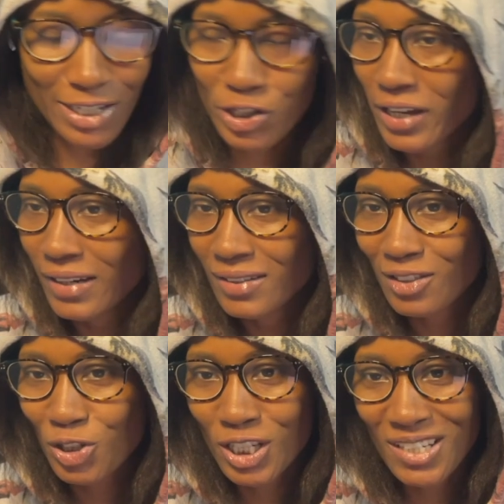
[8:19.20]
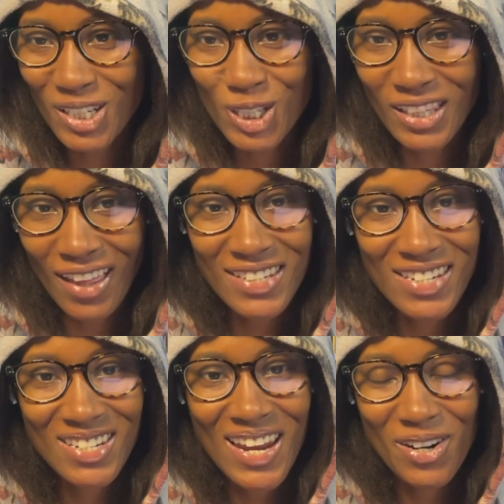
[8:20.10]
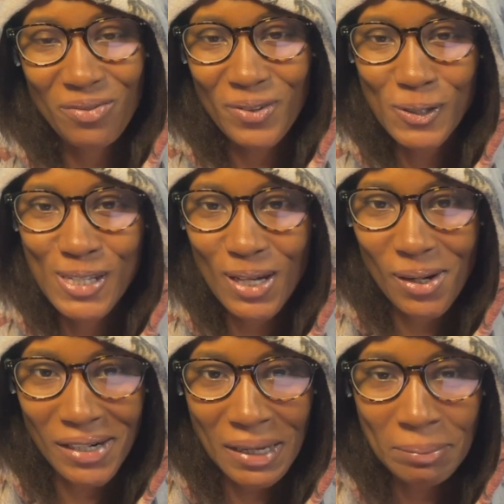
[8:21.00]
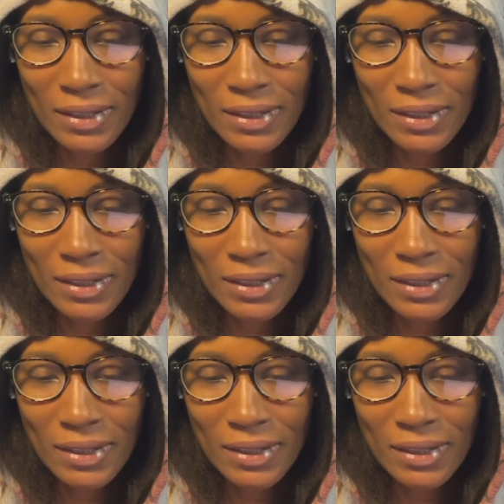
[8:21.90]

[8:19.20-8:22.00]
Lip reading: Jin, she likes to take her folks to Europe,